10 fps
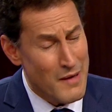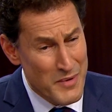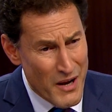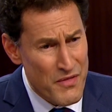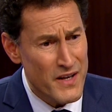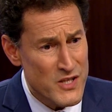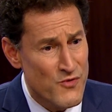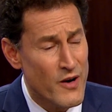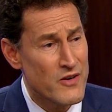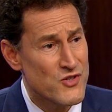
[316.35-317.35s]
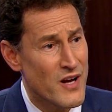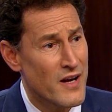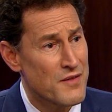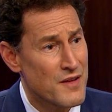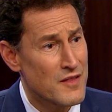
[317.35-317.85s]
I mean, I think it's fair to
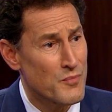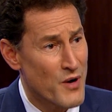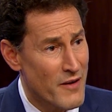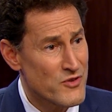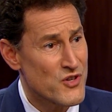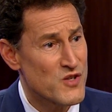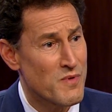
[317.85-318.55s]
say, I think the province has